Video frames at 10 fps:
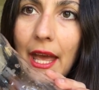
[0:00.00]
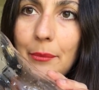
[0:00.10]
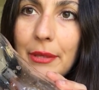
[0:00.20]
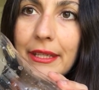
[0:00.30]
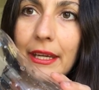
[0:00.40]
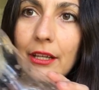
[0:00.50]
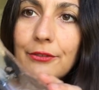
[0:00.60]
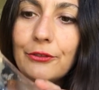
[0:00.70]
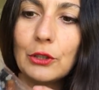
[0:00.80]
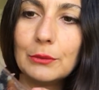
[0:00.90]
and be
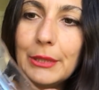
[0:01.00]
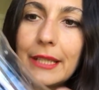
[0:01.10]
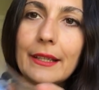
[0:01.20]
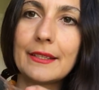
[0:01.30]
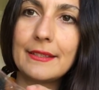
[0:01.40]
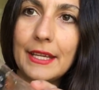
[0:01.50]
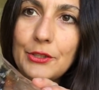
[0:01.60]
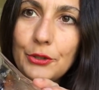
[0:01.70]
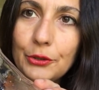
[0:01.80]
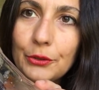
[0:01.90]
careful because they
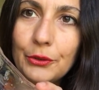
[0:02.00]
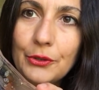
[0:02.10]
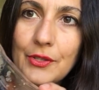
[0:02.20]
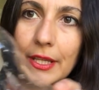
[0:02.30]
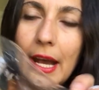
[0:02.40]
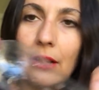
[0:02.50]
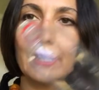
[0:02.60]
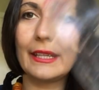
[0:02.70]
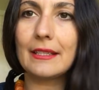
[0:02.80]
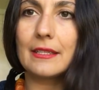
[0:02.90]
do, you see how
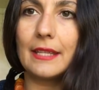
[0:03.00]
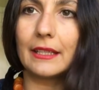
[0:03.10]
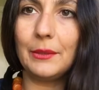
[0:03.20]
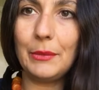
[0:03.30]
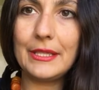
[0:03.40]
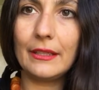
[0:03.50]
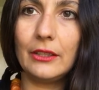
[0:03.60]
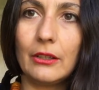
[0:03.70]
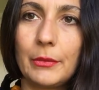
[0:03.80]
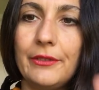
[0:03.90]
it gets stuck
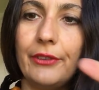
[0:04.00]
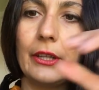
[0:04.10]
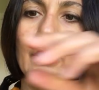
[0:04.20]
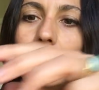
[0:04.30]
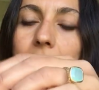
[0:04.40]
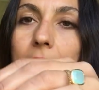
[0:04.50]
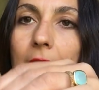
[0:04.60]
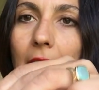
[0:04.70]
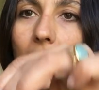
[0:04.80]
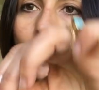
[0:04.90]
immediately on my finger?
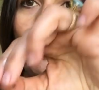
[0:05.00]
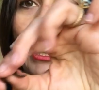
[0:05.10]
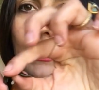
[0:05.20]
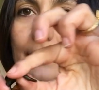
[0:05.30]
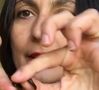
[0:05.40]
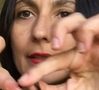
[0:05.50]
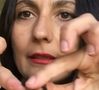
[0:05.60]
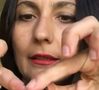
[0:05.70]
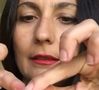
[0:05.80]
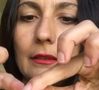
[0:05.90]
But
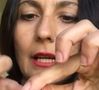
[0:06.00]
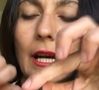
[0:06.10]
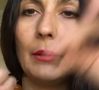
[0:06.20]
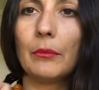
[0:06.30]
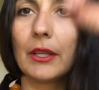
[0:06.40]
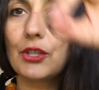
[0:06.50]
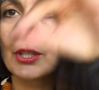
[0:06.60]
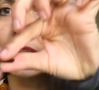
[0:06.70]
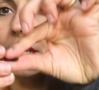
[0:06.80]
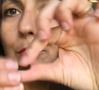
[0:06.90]

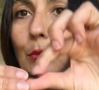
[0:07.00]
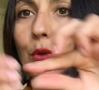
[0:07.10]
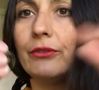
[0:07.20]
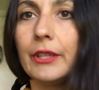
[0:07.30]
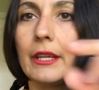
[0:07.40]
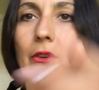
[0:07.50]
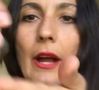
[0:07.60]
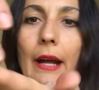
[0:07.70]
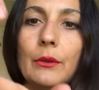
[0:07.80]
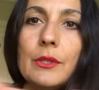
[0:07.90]
just keep moving it
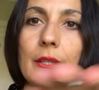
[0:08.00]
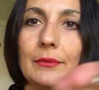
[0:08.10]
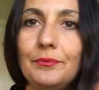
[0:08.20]
around,